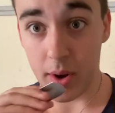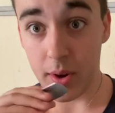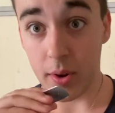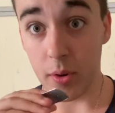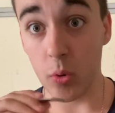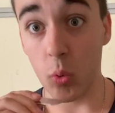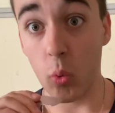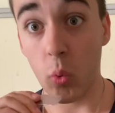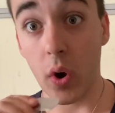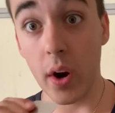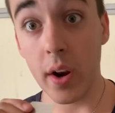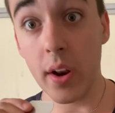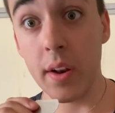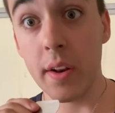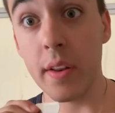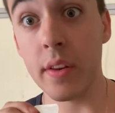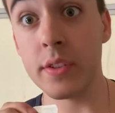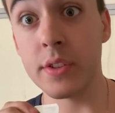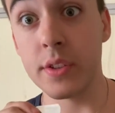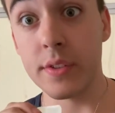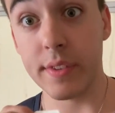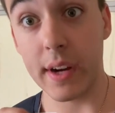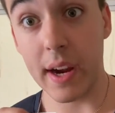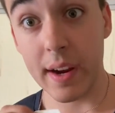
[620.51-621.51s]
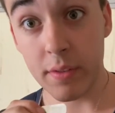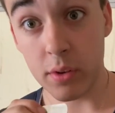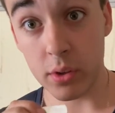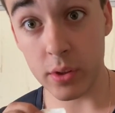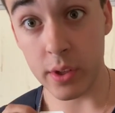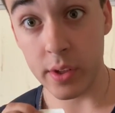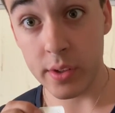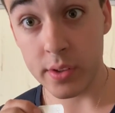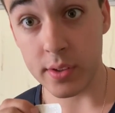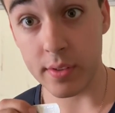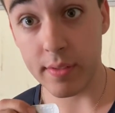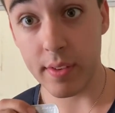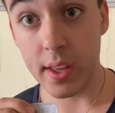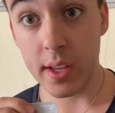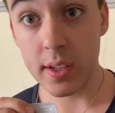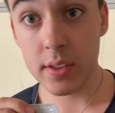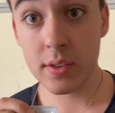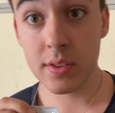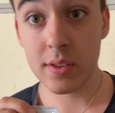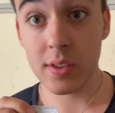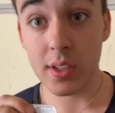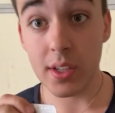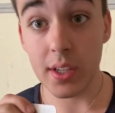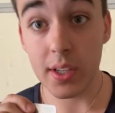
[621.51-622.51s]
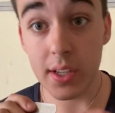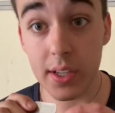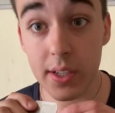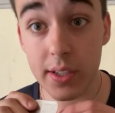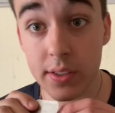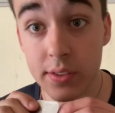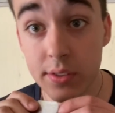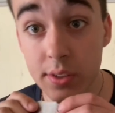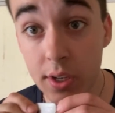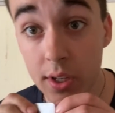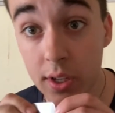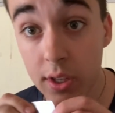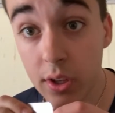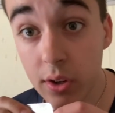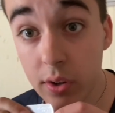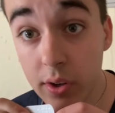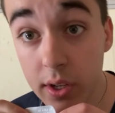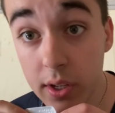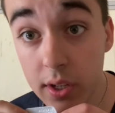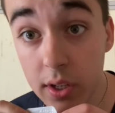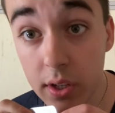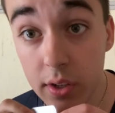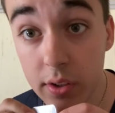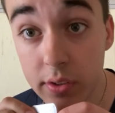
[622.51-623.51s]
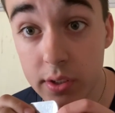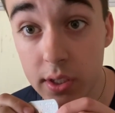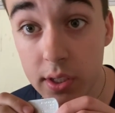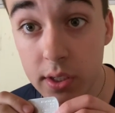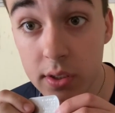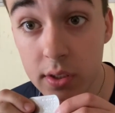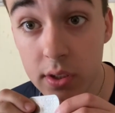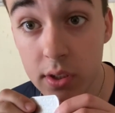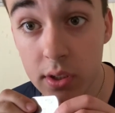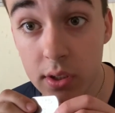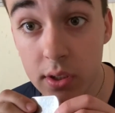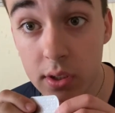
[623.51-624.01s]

One survival use of this is you can use it